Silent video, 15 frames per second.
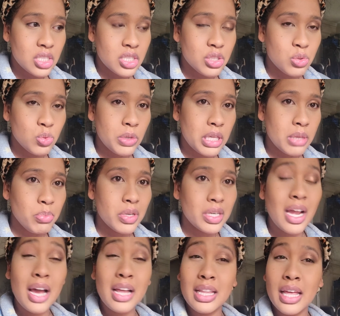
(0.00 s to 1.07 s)
sweet, but
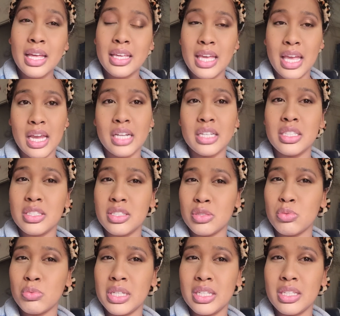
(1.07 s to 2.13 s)
not like candy
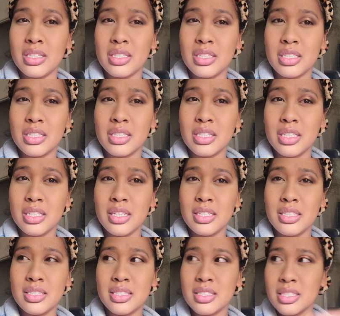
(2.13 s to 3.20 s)
sweet.
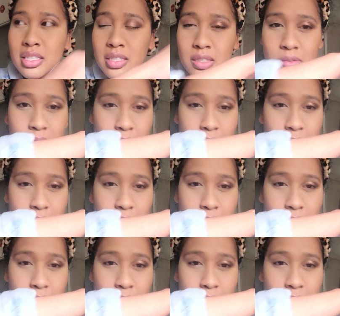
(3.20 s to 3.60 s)
It's